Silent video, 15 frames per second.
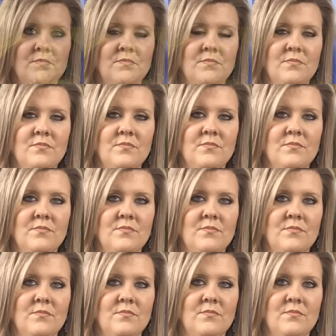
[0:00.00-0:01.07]

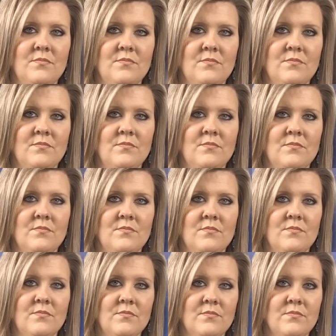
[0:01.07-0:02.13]

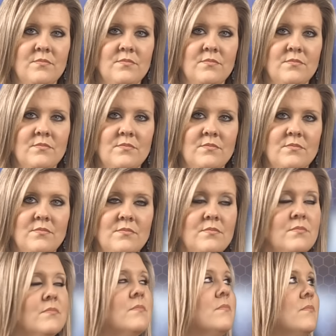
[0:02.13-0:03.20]

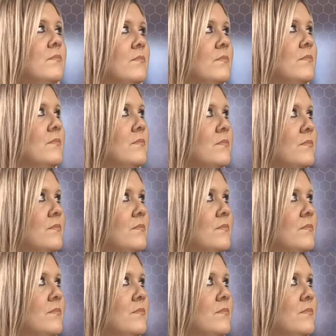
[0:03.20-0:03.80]
[no speech]